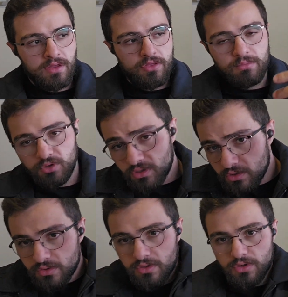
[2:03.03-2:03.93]
The more
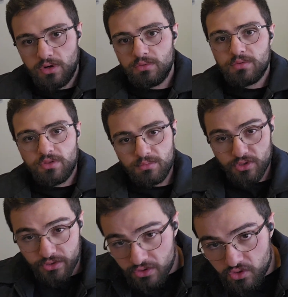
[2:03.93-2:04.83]
you grow, the
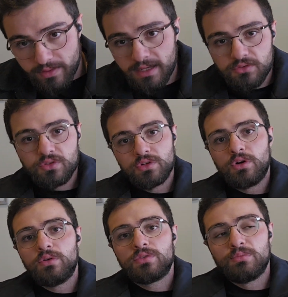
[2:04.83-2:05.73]
more you try to
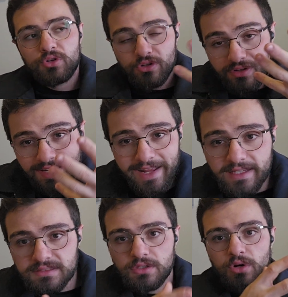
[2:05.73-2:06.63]
grow, the more you
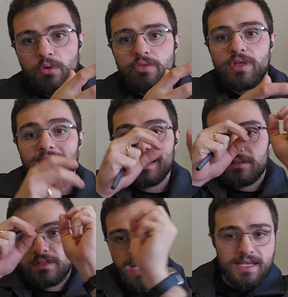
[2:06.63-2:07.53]
create growth,
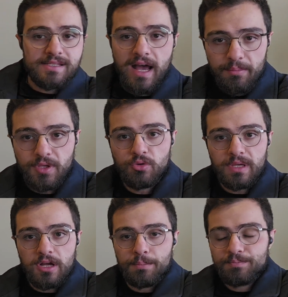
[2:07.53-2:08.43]
the less happy you
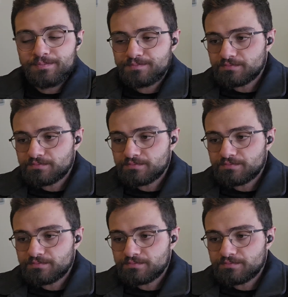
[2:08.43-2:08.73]
become.